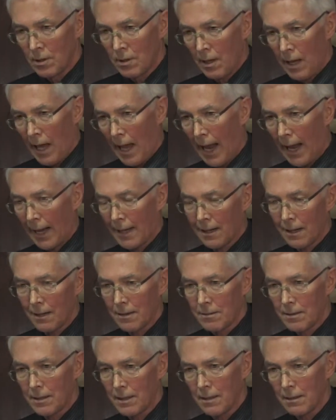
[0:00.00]
handle
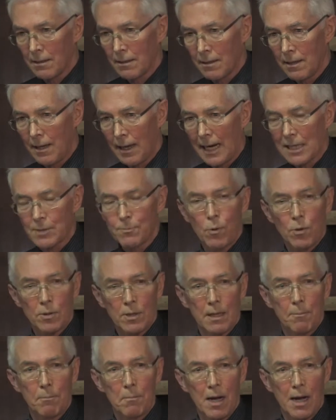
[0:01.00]
the export
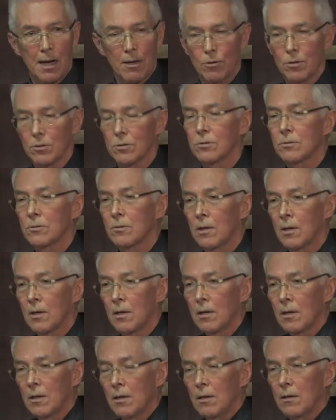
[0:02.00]
embargoes.
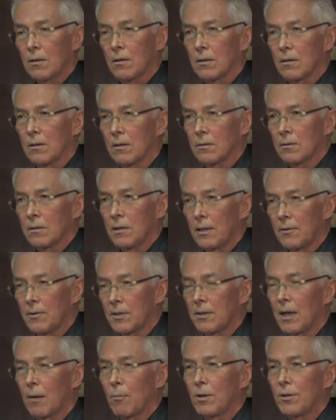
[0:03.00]
In the
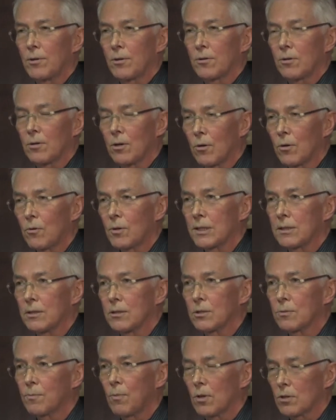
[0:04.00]
WTO, it
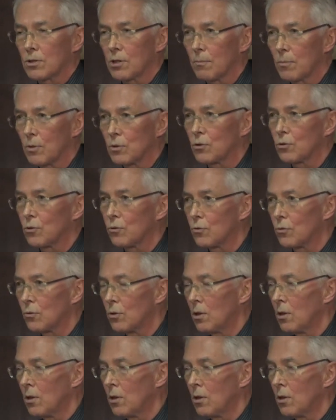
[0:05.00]
is possible to,